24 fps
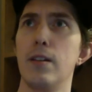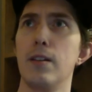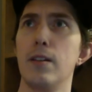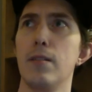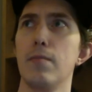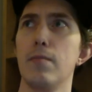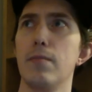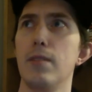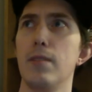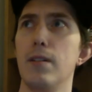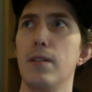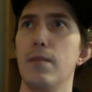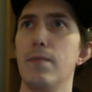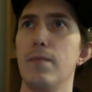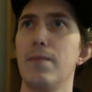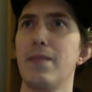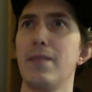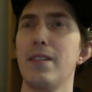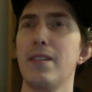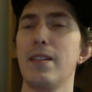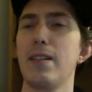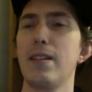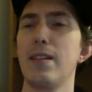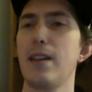But
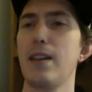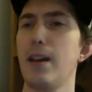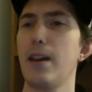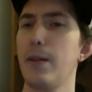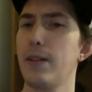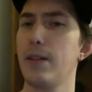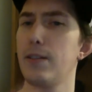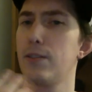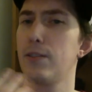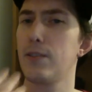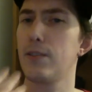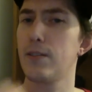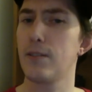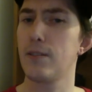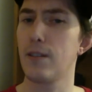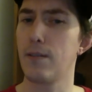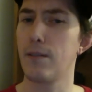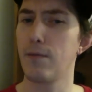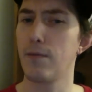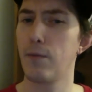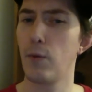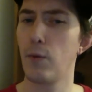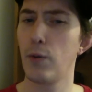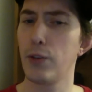yeah, it's just
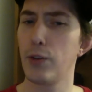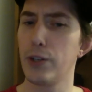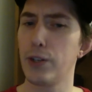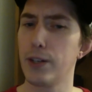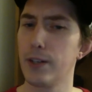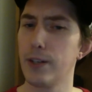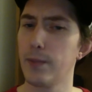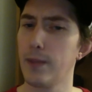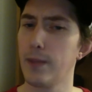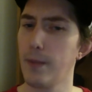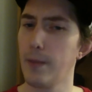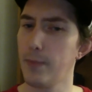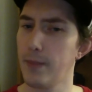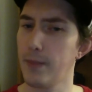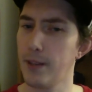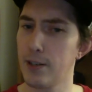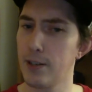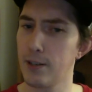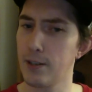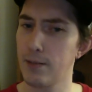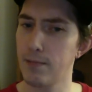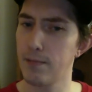unfortunate that this.